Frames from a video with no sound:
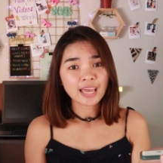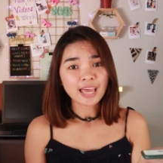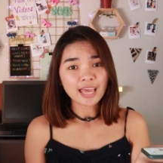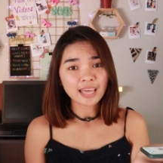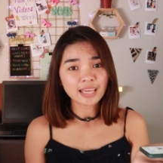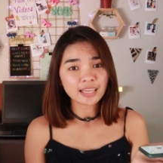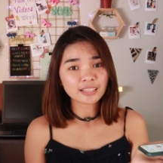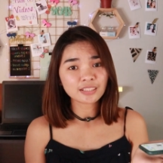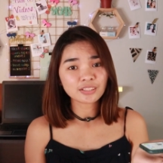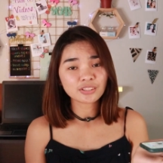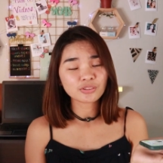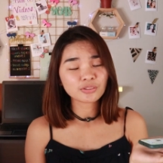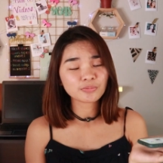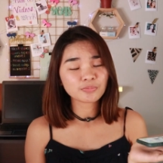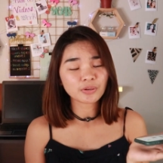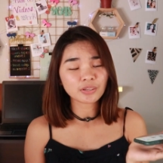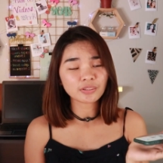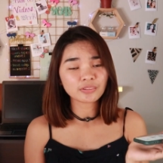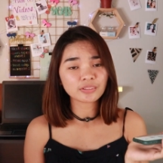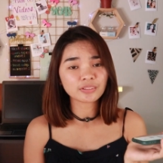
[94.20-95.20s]
and you
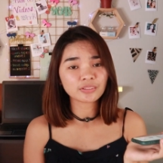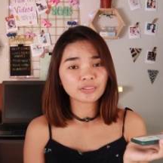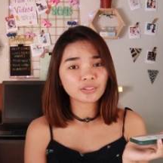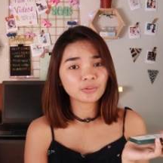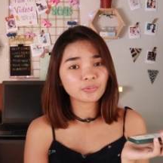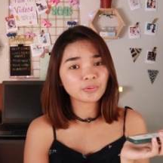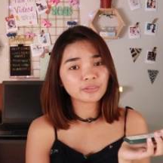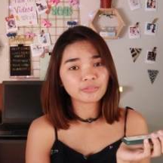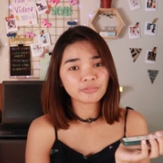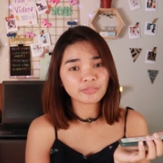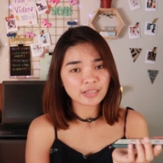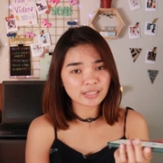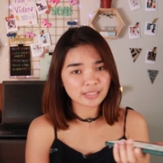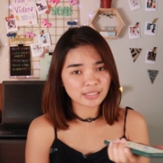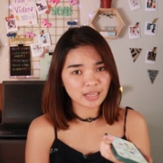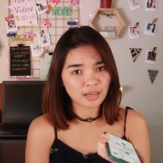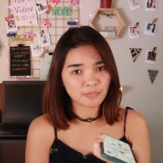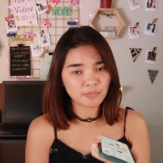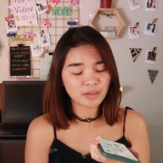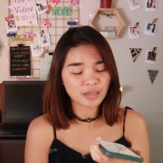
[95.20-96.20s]
would probably know what
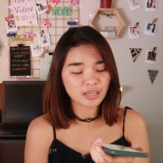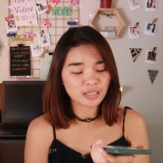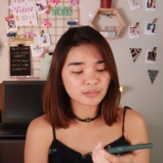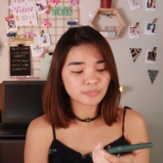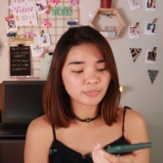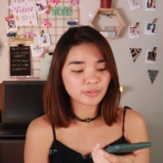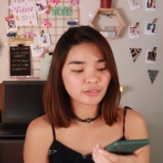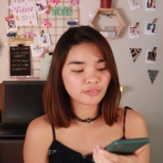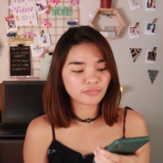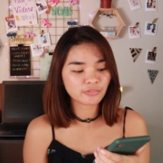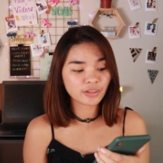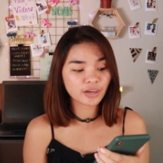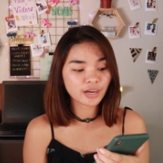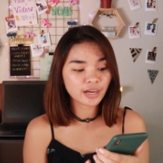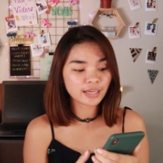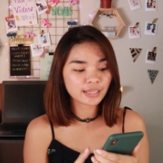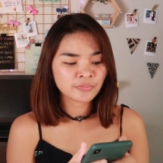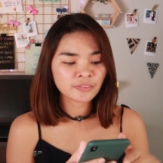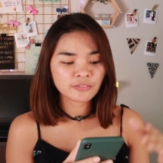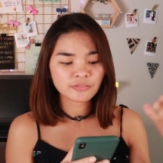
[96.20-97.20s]
FaceTime is, but if
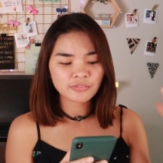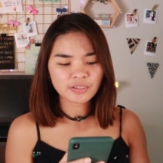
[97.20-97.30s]
not,